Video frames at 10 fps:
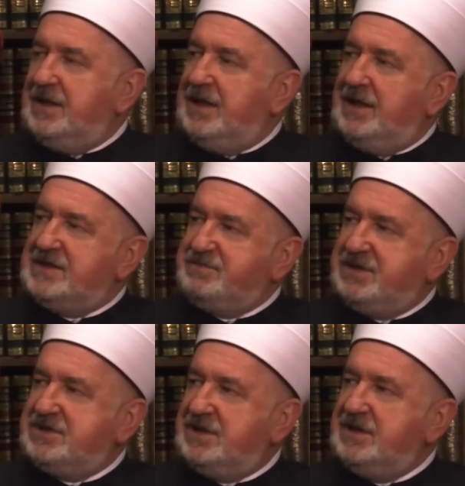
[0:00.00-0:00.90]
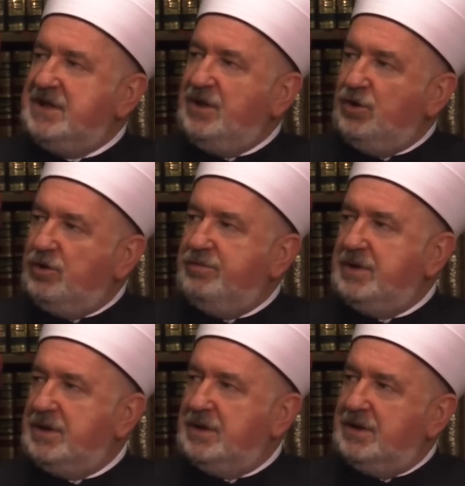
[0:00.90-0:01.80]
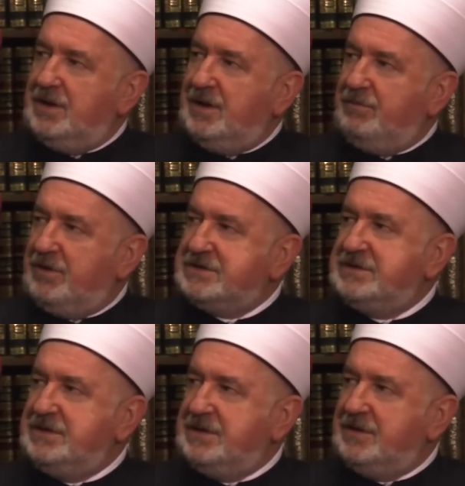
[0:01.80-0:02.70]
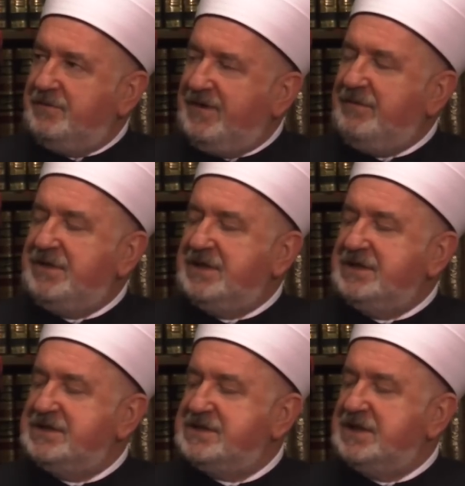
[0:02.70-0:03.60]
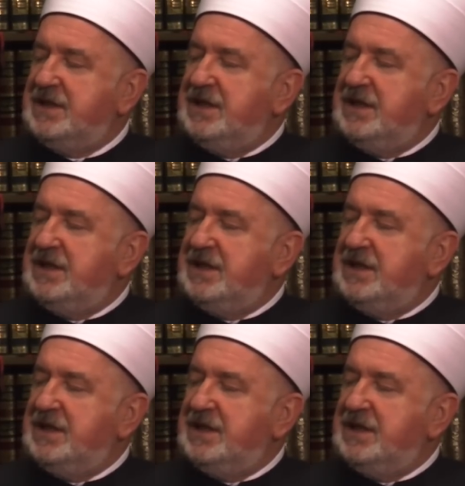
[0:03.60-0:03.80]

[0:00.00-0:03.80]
and especially noble Bosnian families,